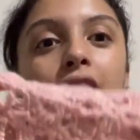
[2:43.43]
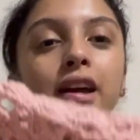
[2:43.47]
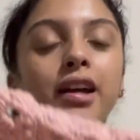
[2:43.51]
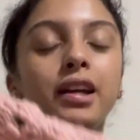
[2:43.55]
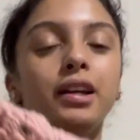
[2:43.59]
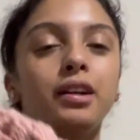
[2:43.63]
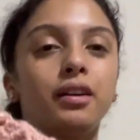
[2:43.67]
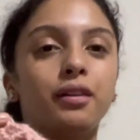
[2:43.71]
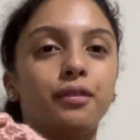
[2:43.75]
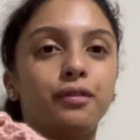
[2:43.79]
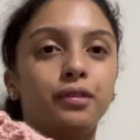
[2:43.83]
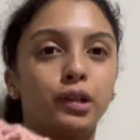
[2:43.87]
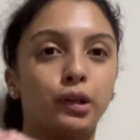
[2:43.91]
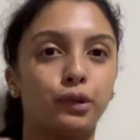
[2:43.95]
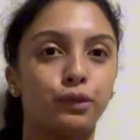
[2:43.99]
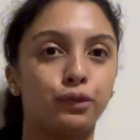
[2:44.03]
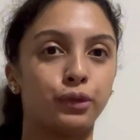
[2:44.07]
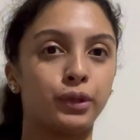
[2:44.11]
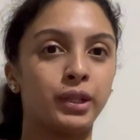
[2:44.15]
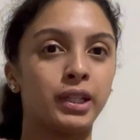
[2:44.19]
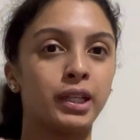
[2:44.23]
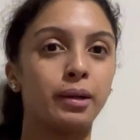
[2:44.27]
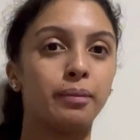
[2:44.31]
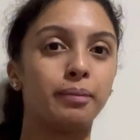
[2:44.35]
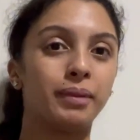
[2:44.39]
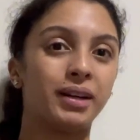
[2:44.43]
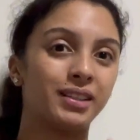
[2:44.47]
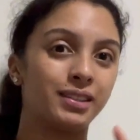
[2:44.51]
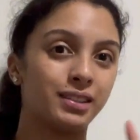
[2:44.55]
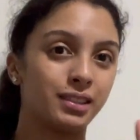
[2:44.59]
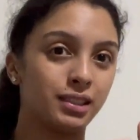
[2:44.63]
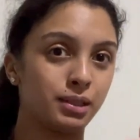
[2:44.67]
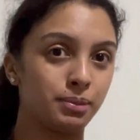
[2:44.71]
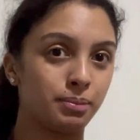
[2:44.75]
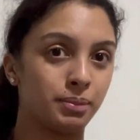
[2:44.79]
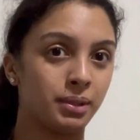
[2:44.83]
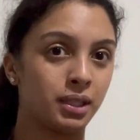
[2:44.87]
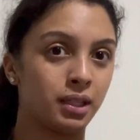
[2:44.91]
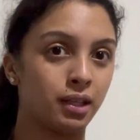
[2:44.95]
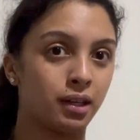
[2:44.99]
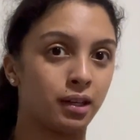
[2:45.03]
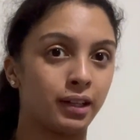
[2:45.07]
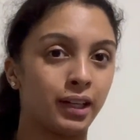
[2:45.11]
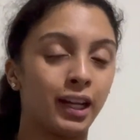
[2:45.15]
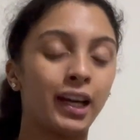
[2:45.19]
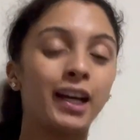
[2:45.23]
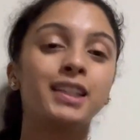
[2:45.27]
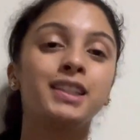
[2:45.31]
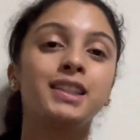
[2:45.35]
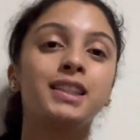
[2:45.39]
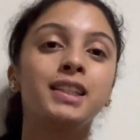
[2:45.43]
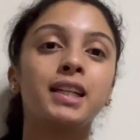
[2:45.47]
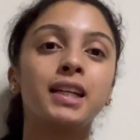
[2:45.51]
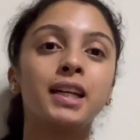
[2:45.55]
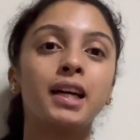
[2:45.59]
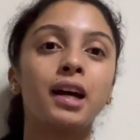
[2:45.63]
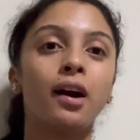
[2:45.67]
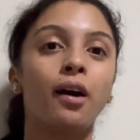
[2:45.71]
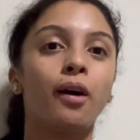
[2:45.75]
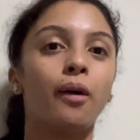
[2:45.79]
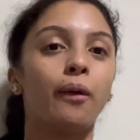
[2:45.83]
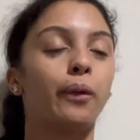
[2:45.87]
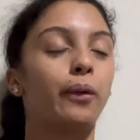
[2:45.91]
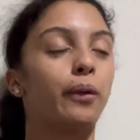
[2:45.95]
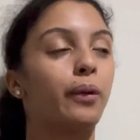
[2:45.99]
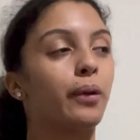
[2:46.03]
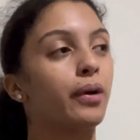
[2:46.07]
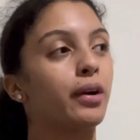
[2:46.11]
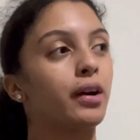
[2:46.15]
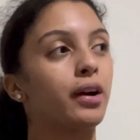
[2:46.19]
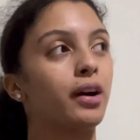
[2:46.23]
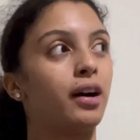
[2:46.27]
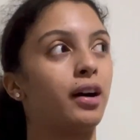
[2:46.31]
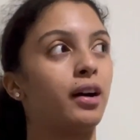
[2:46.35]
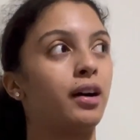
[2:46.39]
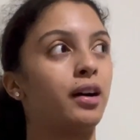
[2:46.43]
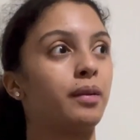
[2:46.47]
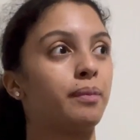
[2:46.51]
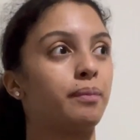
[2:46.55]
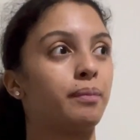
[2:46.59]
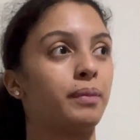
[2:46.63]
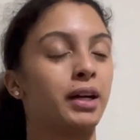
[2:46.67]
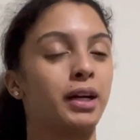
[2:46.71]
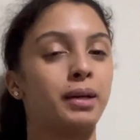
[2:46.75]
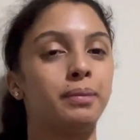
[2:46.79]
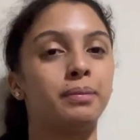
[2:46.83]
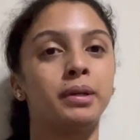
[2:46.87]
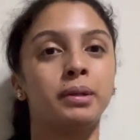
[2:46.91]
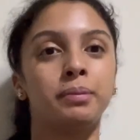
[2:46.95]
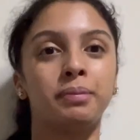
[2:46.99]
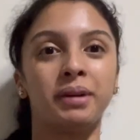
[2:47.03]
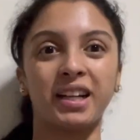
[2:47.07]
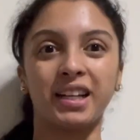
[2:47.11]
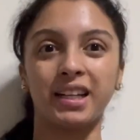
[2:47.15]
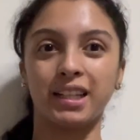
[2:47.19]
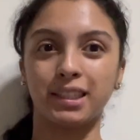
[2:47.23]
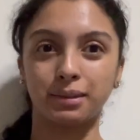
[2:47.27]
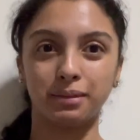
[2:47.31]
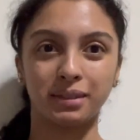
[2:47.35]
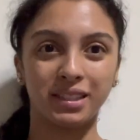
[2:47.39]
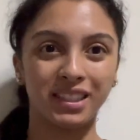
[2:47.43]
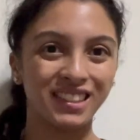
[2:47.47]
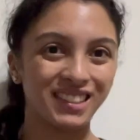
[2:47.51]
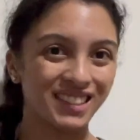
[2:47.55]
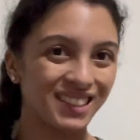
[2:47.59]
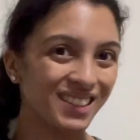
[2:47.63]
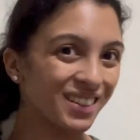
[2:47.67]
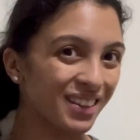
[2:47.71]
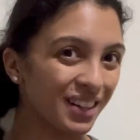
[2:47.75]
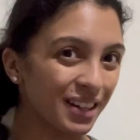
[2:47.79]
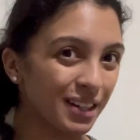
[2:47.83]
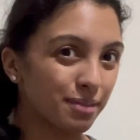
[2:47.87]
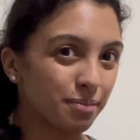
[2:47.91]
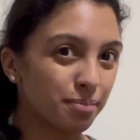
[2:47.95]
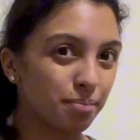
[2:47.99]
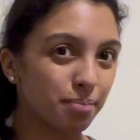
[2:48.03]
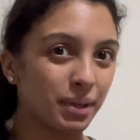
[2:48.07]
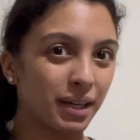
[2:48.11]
you can feel free to message me on Etsy or on my Made by Tat Instagram.